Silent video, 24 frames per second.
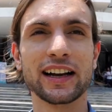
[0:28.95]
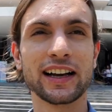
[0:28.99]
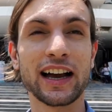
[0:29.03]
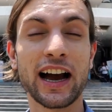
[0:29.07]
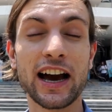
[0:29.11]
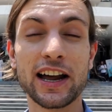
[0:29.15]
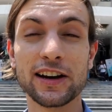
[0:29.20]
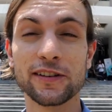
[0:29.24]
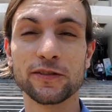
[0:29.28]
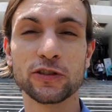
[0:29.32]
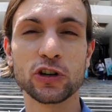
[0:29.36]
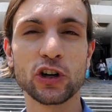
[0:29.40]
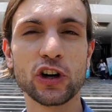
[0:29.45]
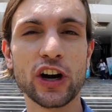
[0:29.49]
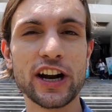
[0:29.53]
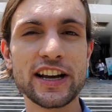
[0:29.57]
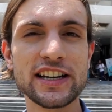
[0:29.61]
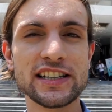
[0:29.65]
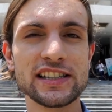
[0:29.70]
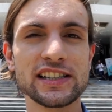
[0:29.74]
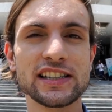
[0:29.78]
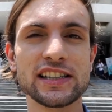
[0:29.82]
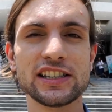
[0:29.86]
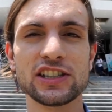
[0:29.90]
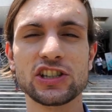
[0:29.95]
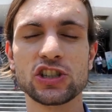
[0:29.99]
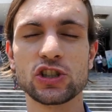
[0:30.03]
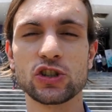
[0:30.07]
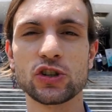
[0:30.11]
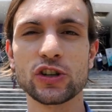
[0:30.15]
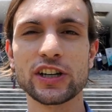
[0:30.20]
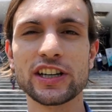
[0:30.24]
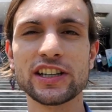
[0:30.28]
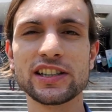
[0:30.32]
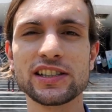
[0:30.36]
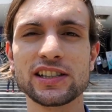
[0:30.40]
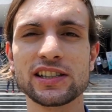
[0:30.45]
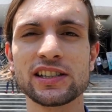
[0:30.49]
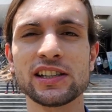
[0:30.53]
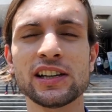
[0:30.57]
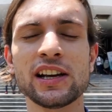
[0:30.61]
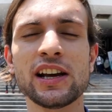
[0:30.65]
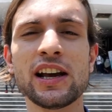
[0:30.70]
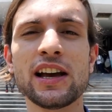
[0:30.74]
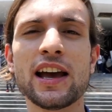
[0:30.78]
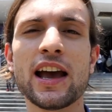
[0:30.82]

kind of crazy streets.